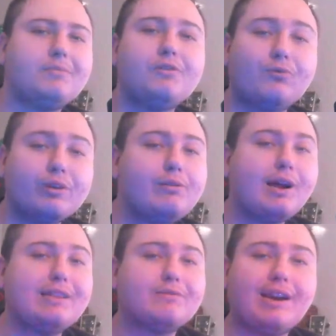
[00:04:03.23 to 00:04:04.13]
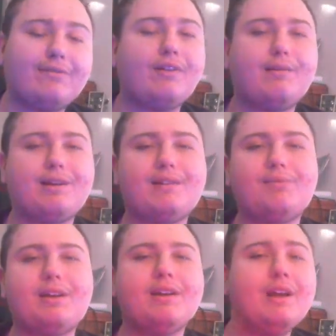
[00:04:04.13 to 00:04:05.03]
them do rewrites, whatever it might
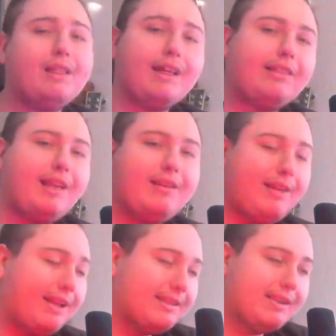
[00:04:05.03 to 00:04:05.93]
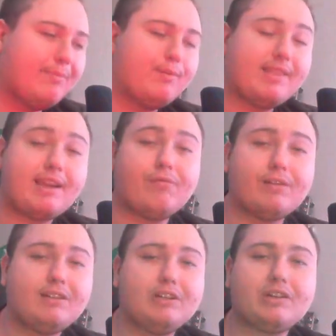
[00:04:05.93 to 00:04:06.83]
be. That then ends up with a
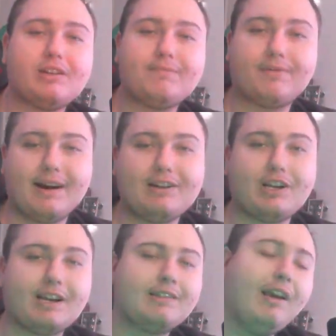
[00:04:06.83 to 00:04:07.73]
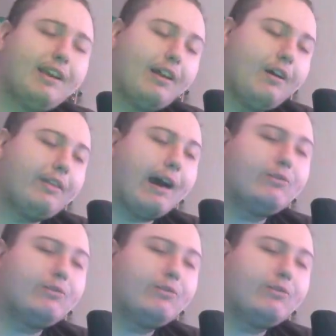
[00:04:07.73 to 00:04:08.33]
really shitty project. You know that